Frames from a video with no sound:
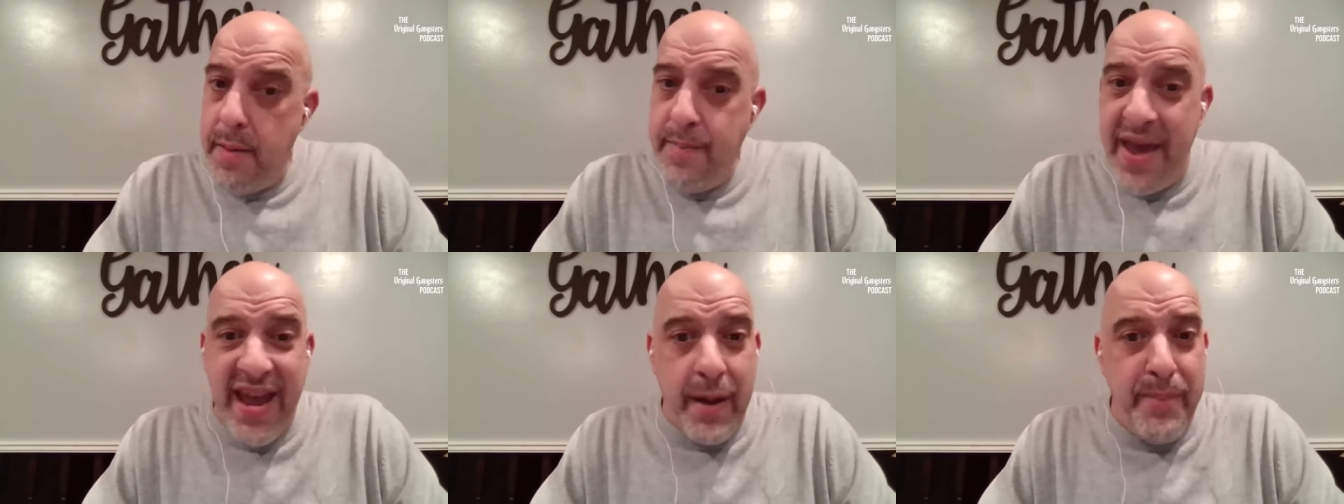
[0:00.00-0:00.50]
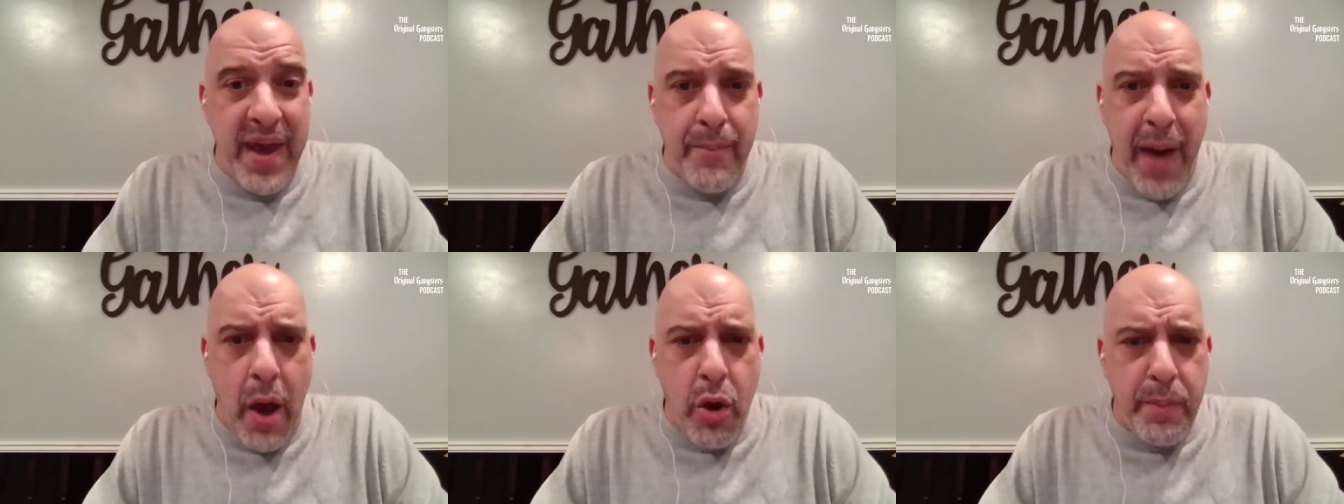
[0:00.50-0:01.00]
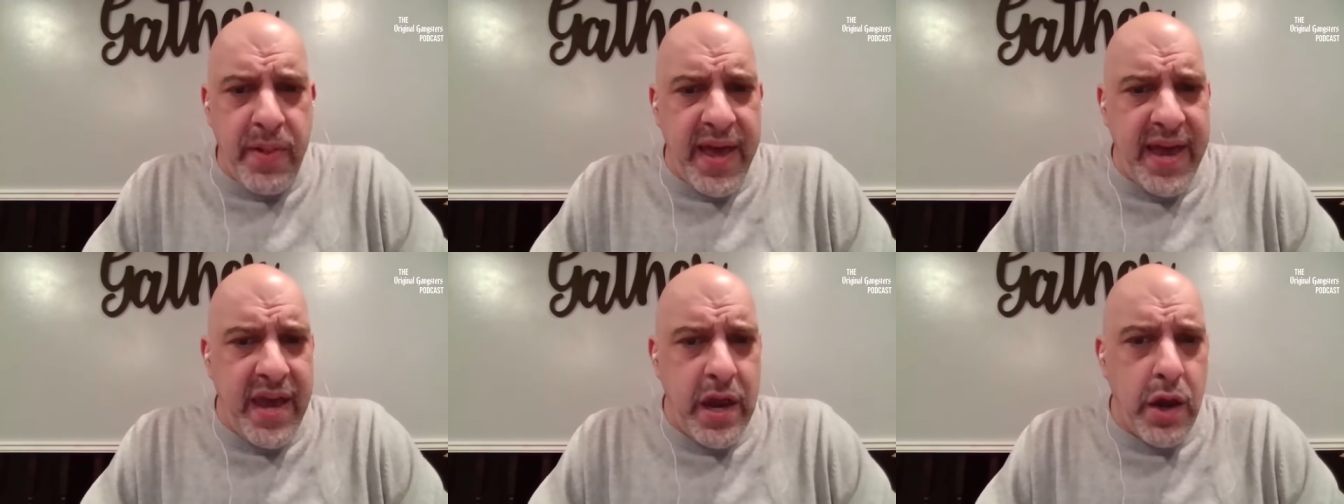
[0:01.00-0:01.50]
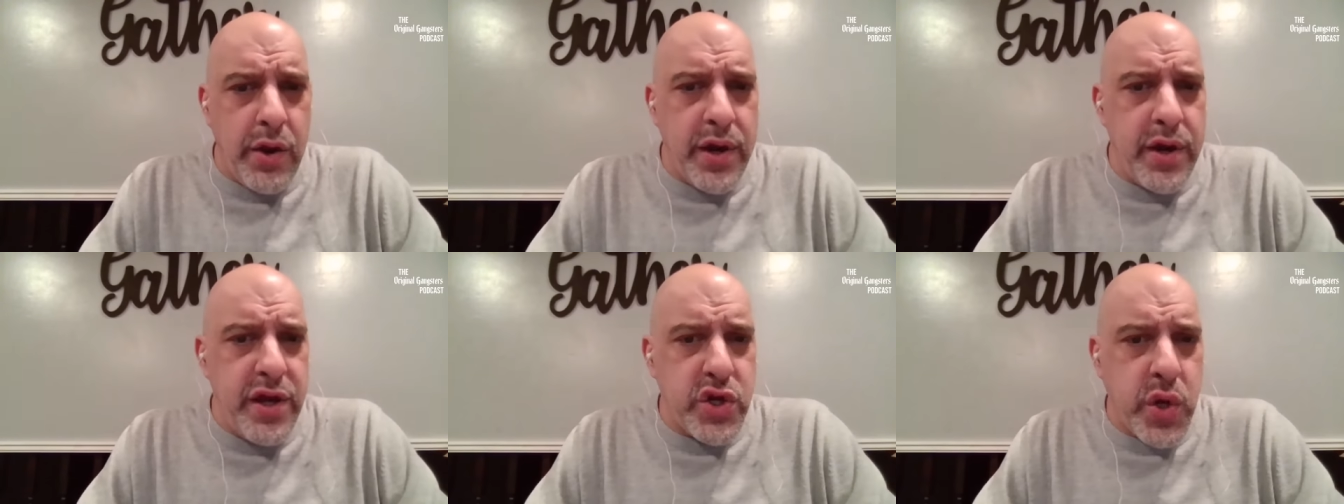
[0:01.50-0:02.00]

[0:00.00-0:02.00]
making a big power play here and, and,